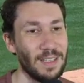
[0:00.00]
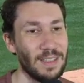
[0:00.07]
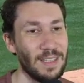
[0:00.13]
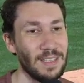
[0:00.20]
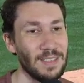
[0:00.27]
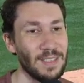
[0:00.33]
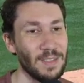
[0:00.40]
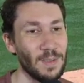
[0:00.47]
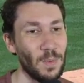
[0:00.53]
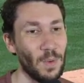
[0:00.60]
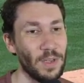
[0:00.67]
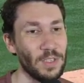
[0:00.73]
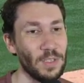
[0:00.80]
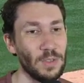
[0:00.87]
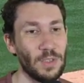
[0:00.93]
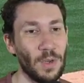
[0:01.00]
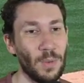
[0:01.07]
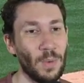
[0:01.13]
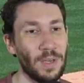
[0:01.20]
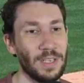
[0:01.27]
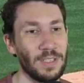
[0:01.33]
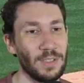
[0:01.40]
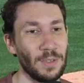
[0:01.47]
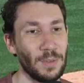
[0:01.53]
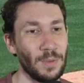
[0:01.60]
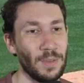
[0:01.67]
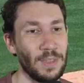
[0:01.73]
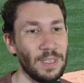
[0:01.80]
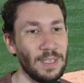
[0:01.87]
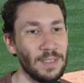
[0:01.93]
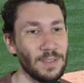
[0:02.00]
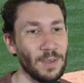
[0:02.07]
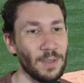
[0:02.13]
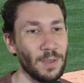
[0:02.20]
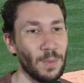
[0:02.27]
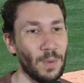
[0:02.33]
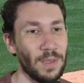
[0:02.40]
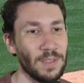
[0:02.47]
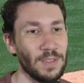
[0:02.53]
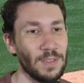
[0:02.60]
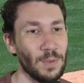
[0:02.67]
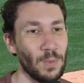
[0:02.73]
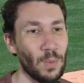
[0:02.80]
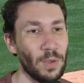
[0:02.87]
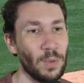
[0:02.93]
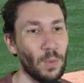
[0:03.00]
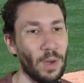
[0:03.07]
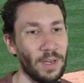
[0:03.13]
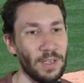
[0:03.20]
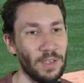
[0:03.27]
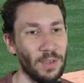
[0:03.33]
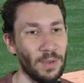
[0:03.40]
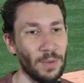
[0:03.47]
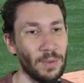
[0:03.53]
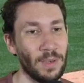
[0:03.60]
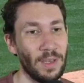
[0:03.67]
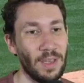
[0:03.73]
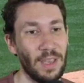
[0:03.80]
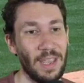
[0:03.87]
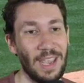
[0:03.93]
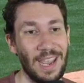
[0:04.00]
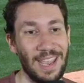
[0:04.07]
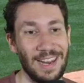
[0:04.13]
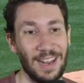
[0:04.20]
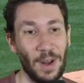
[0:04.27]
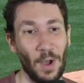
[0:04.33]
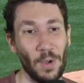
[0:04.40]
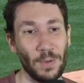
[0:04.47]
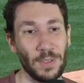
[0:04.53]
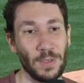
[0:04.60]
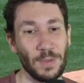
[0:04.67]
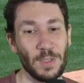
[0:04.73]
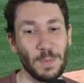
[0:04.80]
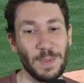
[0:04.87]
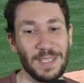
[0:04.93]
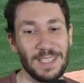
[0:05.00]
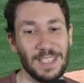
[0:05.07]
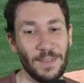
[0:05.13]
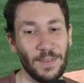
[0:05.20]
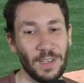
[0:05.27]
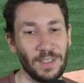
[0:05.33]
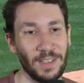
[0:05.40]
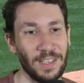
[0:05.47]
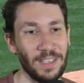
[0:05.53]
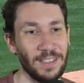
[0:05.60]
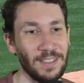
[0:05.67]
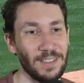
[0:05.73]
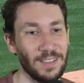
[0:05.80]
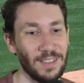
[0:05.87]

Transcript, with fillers: This is the one you don't want to do. These are the ones you would want to do. And at oh two specifically,